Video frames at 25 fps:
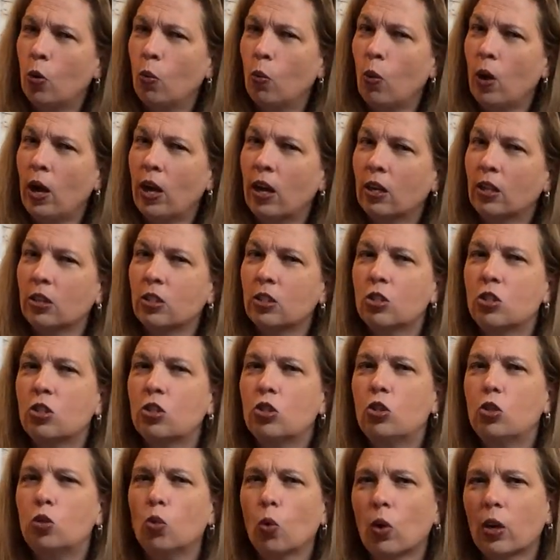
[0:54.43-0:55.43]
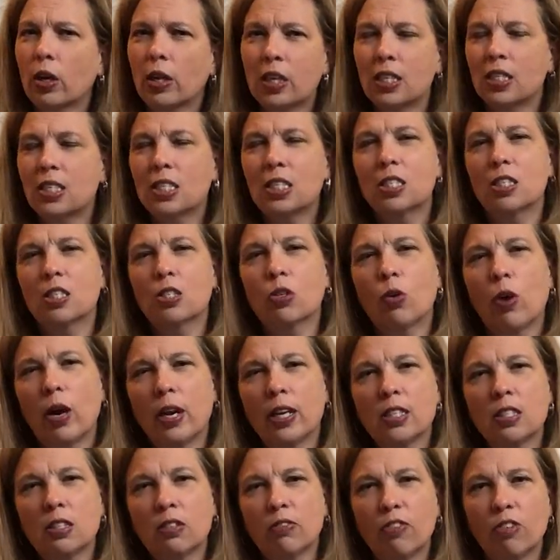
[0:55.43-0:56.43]
Well, Dorcas is
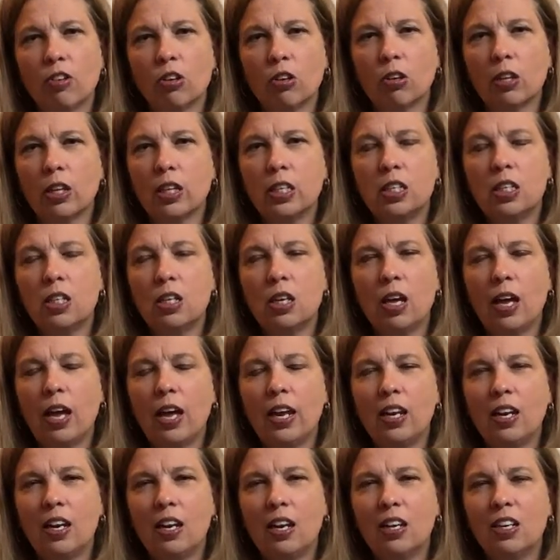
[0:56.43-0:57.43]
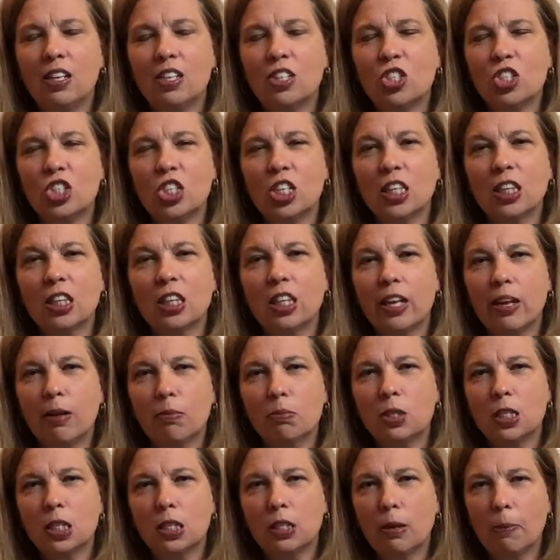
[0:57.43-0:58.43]
graceful and, and she
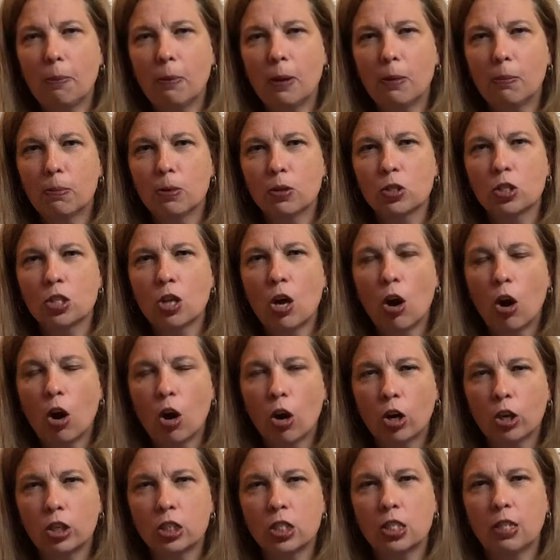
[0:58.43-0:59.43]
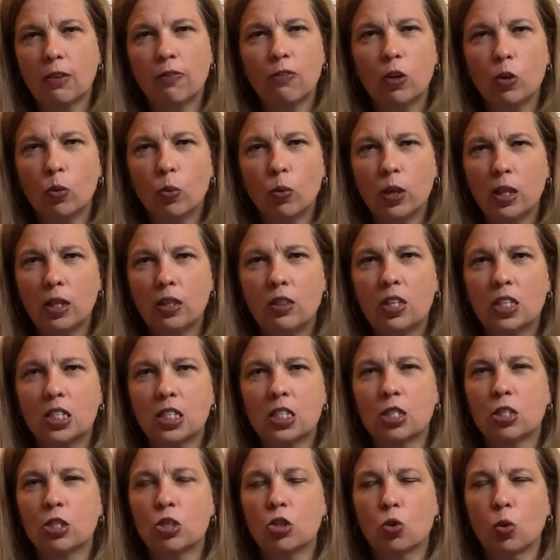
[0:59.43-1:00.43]
leaps into people's hearts if you read
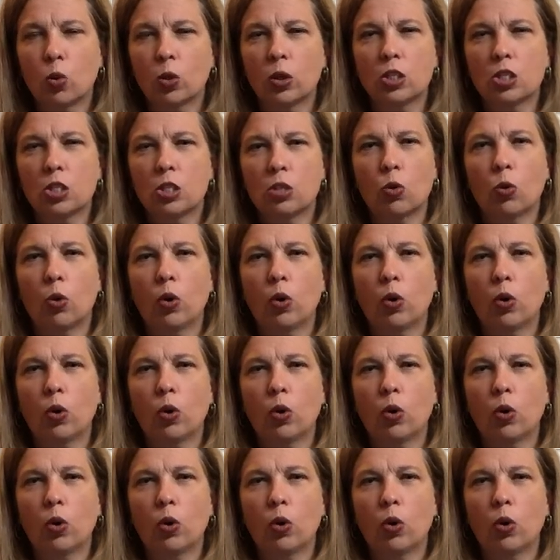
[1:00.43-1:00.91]
this short